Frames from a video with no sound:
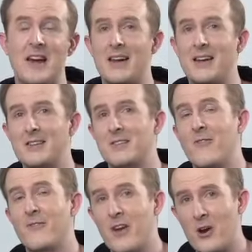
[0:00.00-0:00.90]
That is
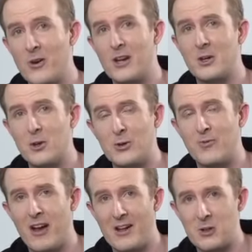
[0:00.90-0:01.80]
very
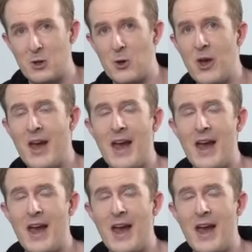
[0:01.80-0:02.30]
good value.